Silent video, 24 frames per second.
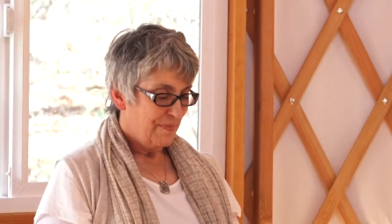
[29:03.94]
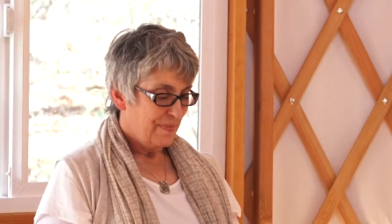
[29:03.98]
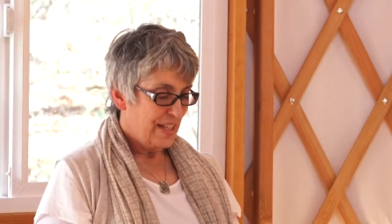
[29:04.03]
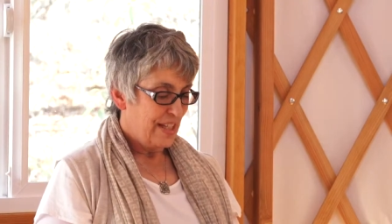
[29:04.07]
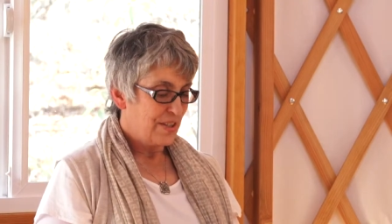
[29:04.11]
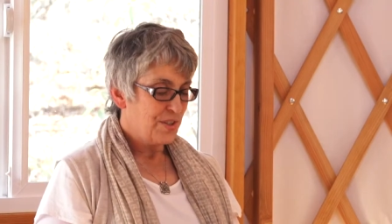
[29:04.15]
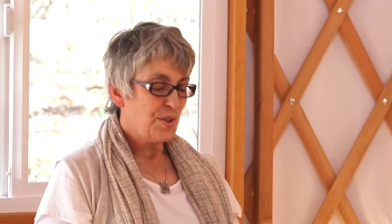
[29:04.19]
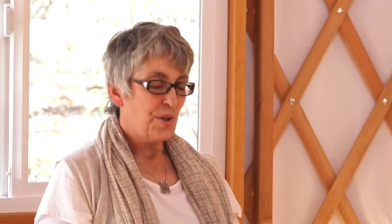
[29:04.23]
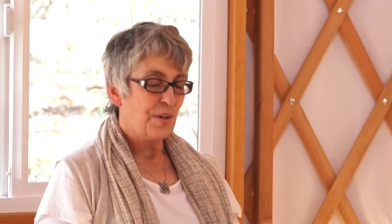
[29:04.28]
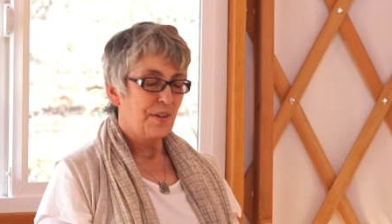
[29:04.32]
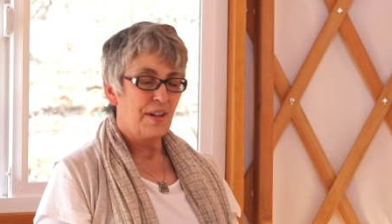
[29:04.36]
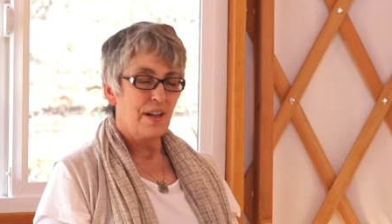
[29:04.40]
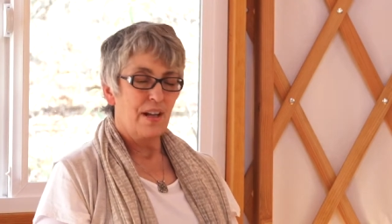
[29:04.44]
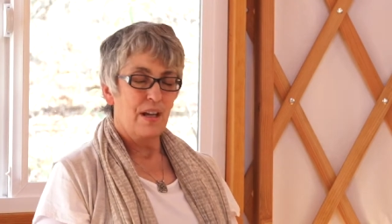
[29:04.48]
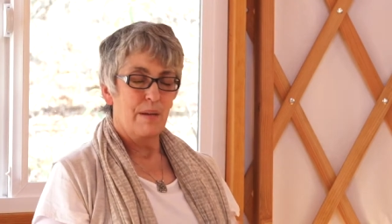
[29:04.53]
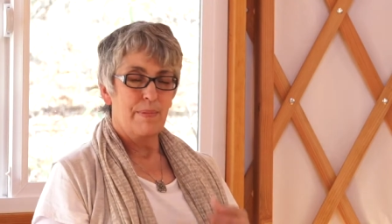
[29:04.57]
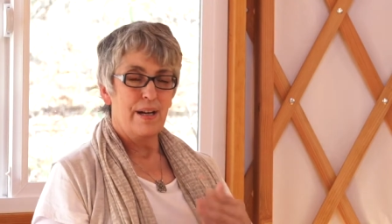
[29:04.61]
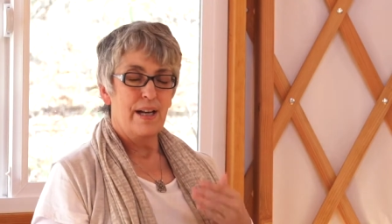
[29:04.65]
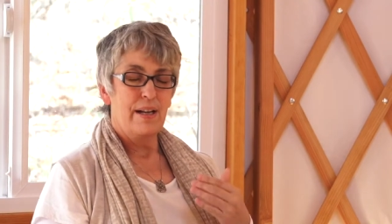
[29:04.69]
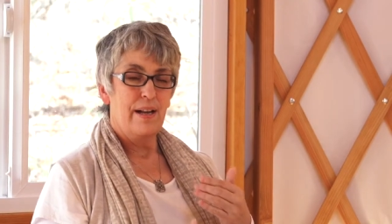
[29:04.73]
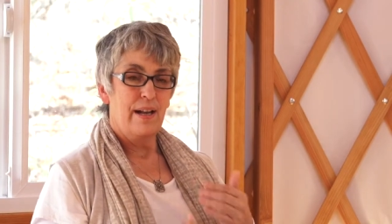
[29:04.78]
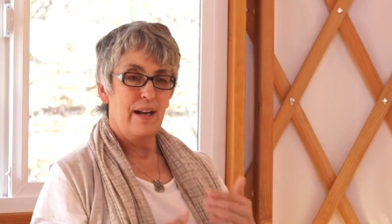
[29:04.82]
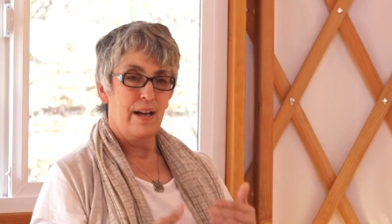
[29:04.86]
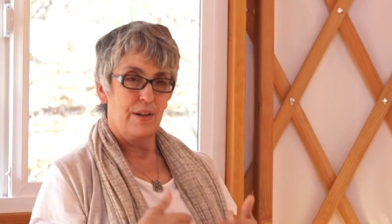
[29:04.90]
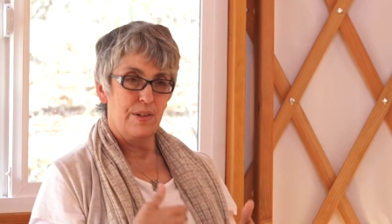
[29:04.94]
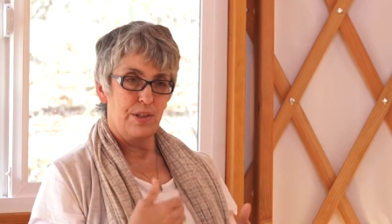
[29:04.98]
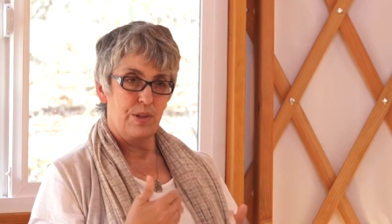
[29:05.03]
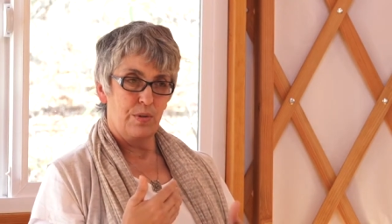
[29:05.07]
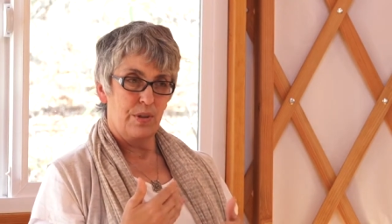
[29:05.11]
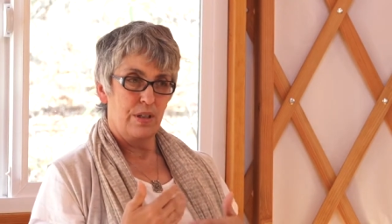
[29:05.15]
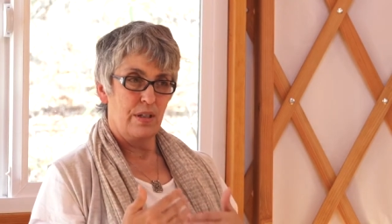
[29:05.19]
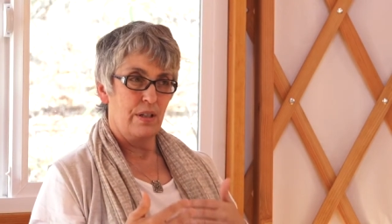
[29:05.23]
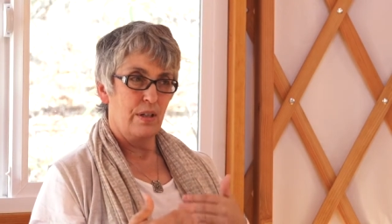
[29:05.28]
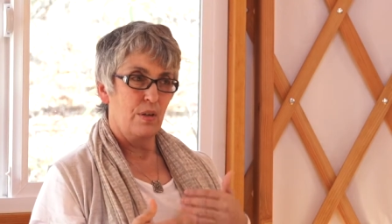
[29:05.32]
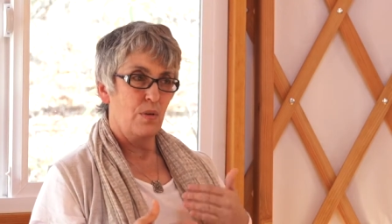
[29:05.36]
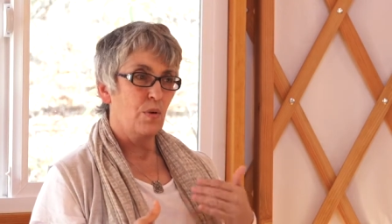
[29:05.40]
and talking about how you
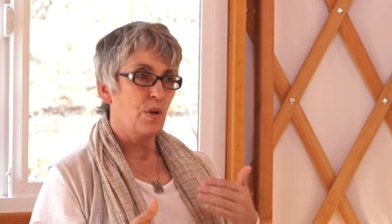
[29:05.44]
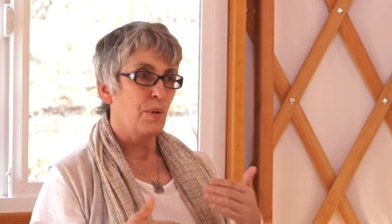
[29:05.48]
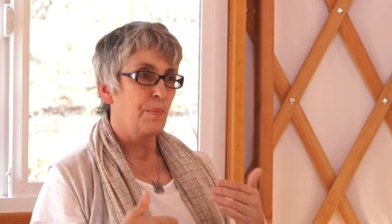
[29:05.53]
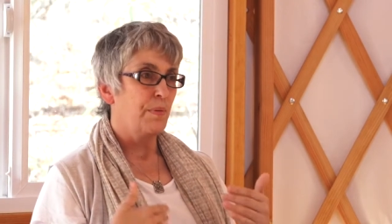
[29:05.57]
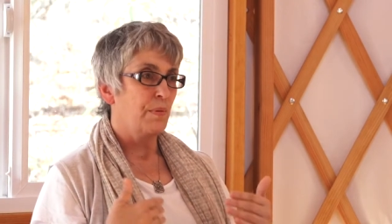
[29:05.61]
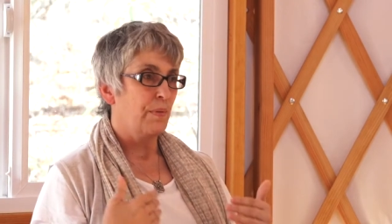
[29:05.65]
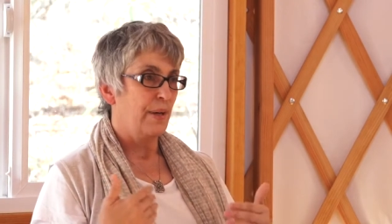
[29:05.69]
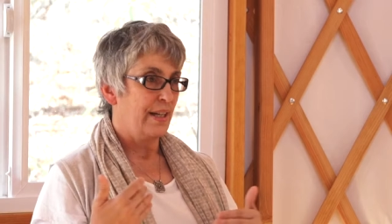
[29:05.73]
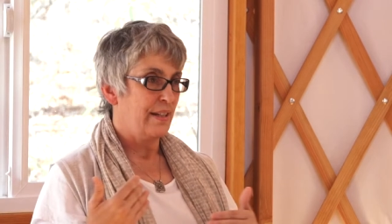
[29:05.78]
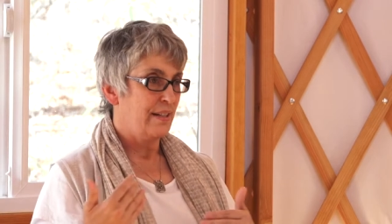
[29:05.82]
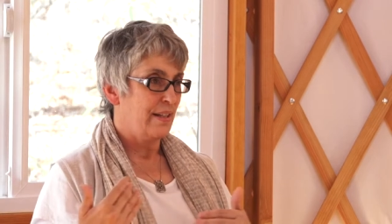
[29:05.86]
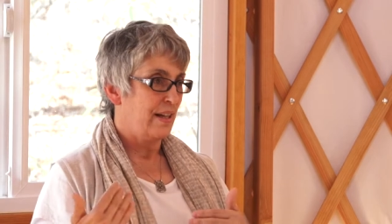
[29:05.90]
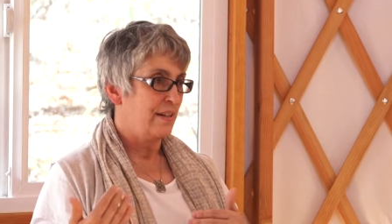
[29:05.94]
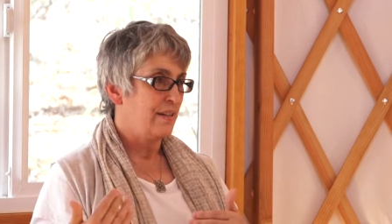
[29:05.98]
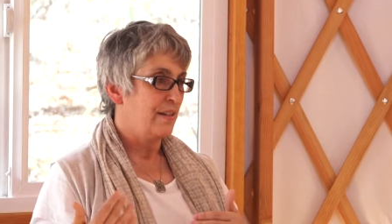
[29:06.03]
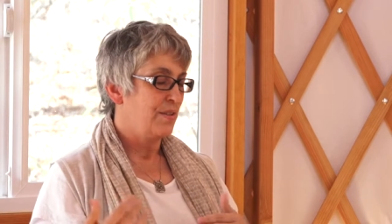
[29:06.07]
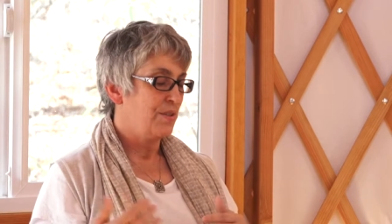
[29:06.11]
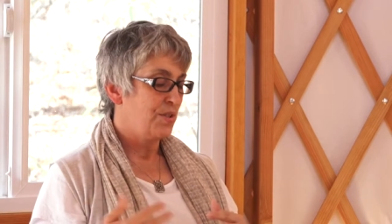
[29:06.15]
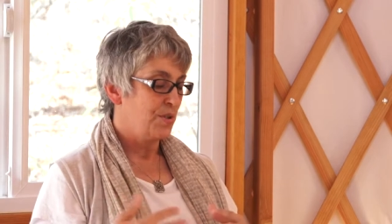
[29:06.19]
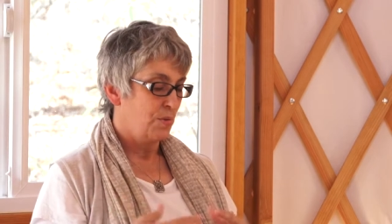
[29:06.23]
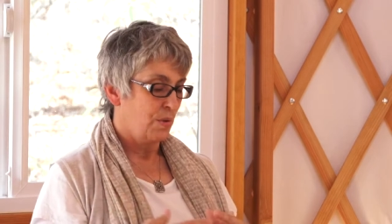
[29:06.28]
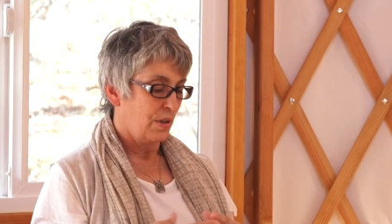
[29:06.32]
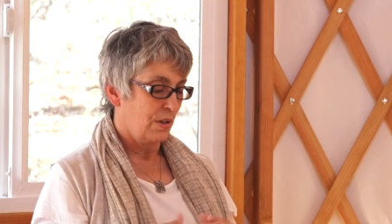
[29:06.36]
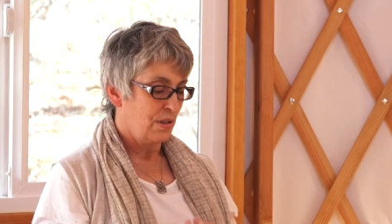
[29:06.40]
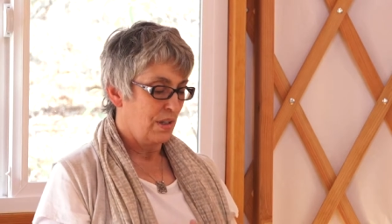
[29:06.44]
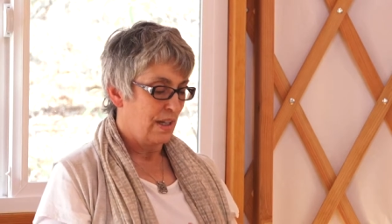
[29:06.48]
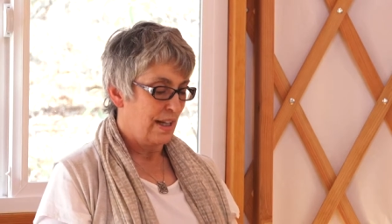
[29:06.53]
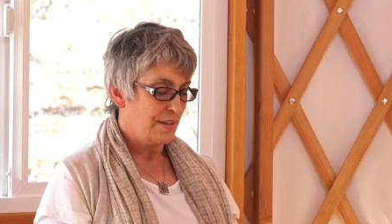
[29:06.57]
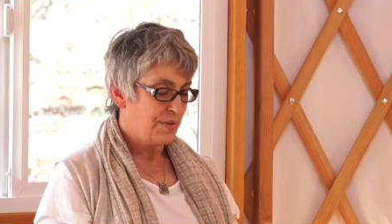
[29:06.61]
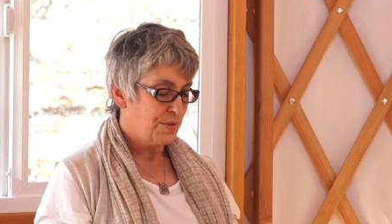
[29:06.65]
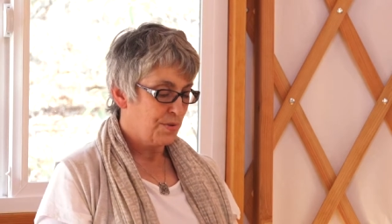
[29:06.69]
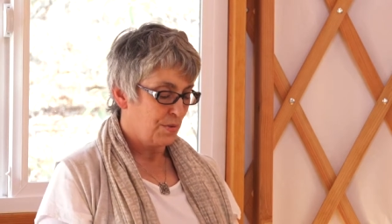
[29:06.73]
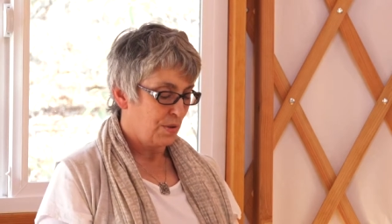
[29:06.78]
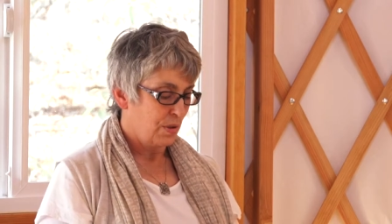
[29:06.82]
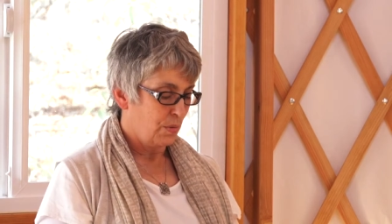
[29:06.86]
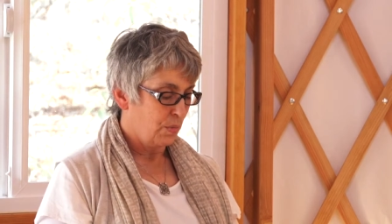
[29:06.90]
can incorporate that into a
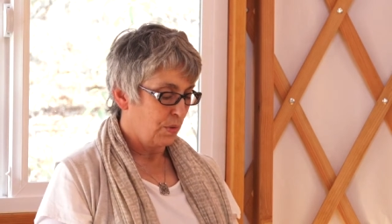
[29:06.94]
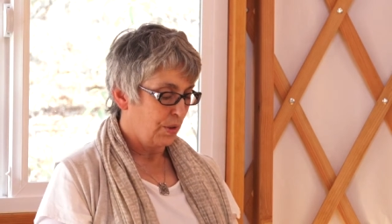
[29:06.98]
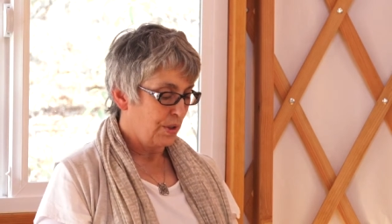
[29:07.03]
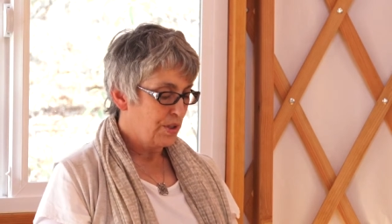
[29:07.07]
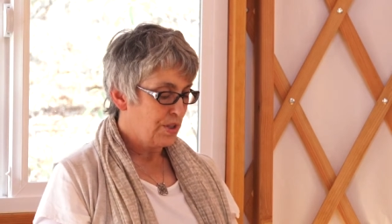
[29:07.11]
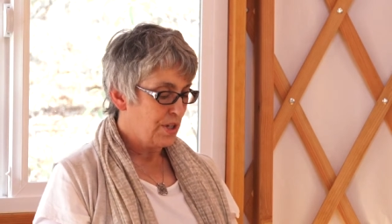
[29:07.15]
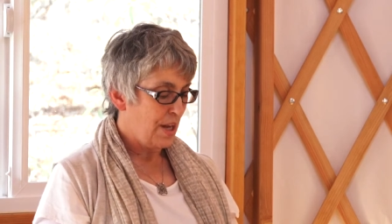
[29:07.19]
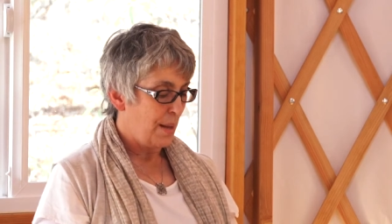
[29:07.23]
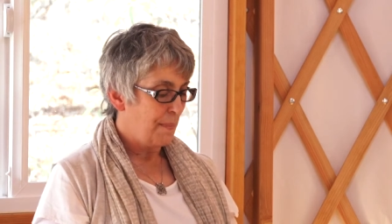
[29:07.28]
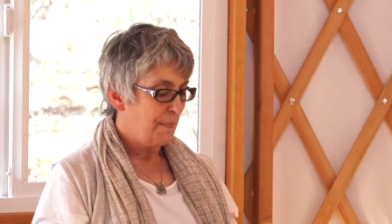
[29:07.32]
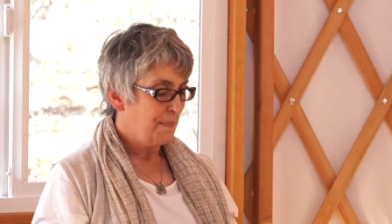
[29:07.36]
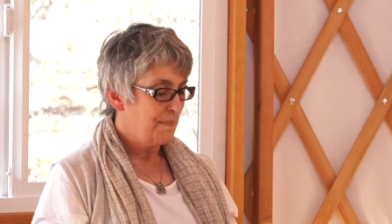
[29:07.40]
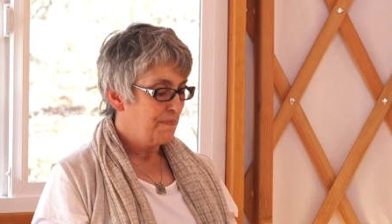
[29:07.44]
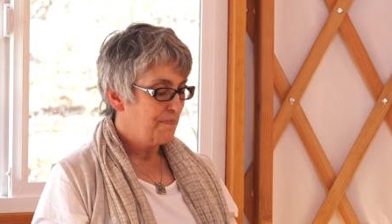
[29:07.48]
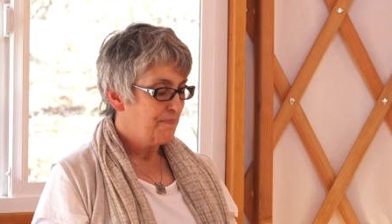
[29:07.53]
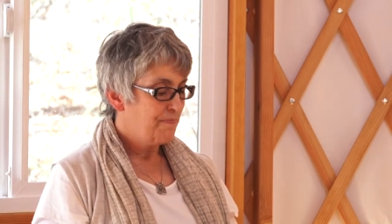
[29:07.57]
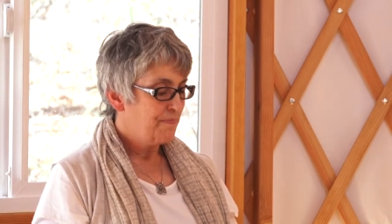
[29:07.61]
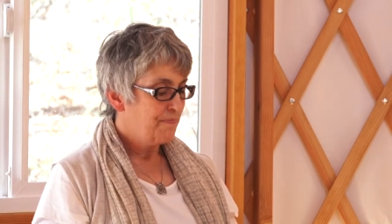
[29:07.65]
class or a workshop.